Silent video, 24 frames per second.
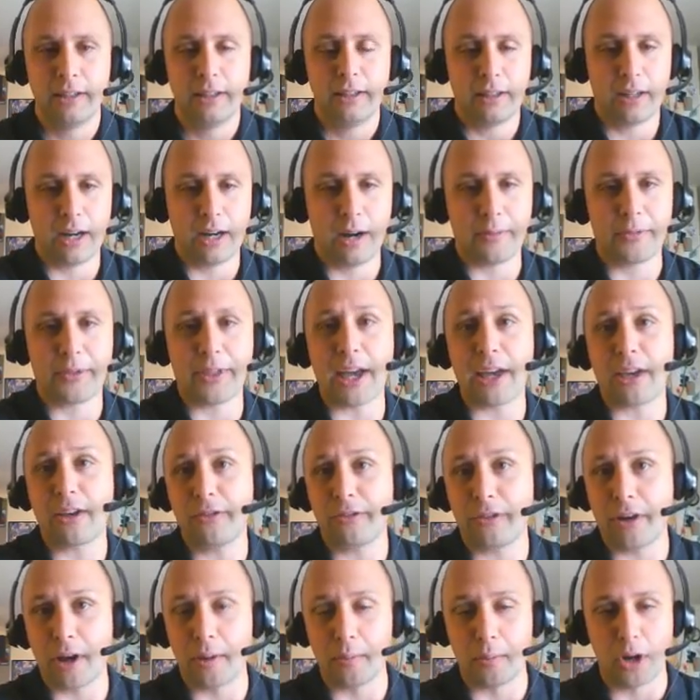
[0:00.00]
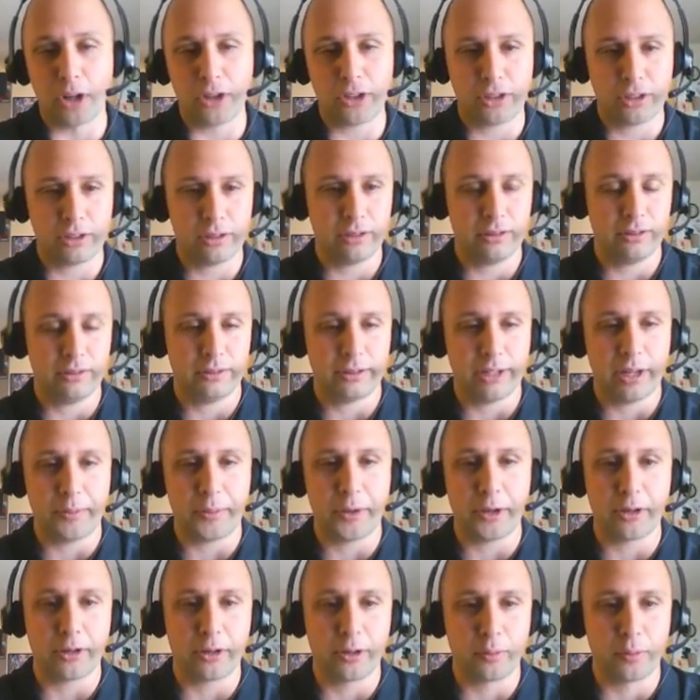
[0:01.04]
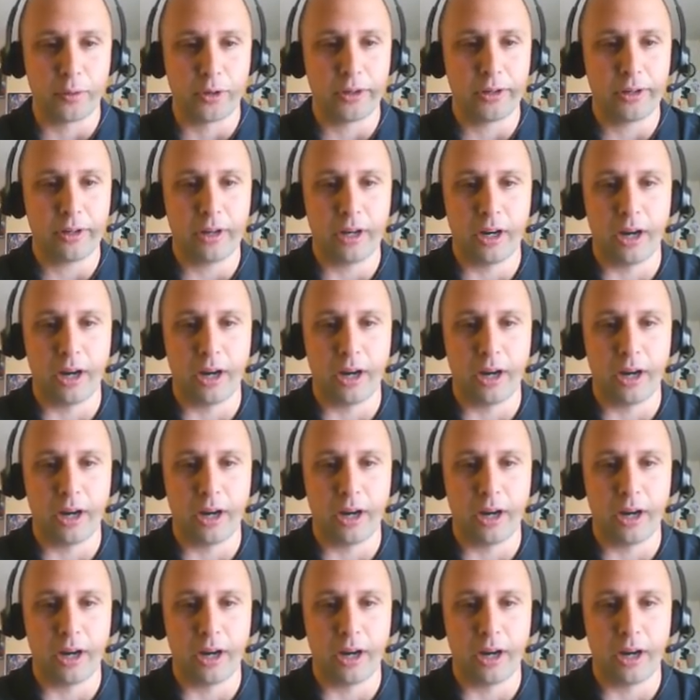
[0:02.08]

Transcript: Thank you very much. That'd be a good one.